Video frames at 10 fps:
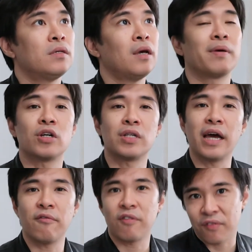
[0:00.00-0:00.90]
I
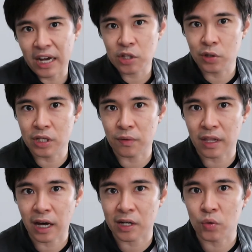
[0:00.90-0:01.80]
have had to deal with
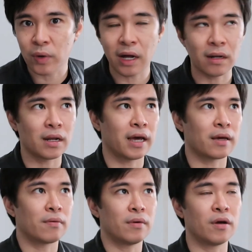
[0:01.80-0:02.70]
that as well. Like
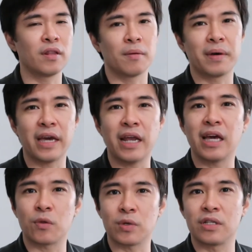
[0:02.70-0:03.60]
in the
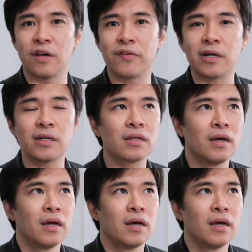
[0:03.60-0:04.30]
beginning, it was difficult.